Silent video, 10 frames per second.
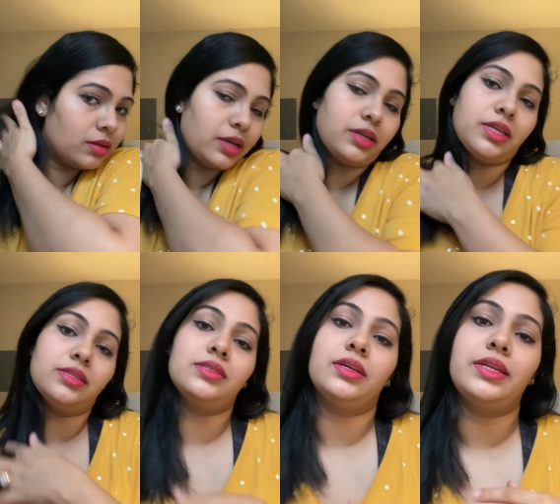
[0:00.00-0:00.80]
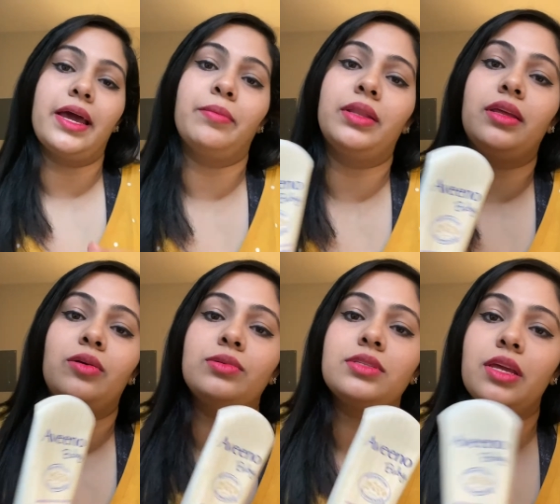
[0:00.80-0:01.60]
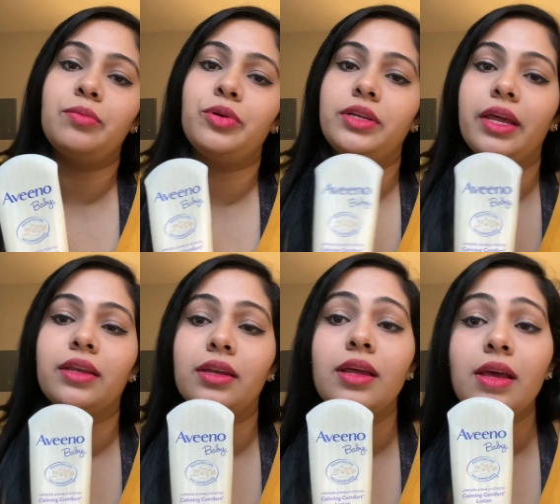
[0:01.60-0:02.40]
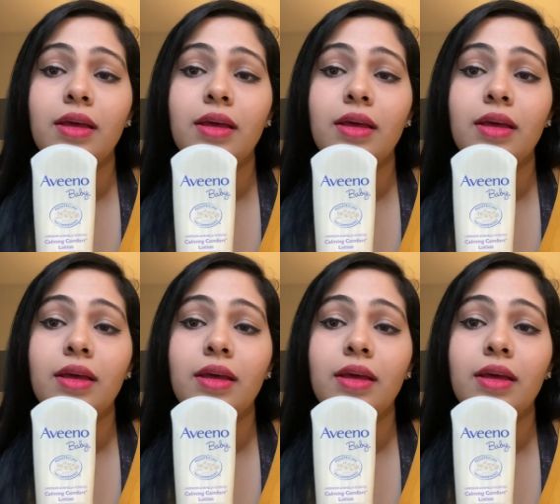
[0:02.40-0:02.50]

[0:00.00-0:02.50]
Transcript: it is a dimethicone skin protectant.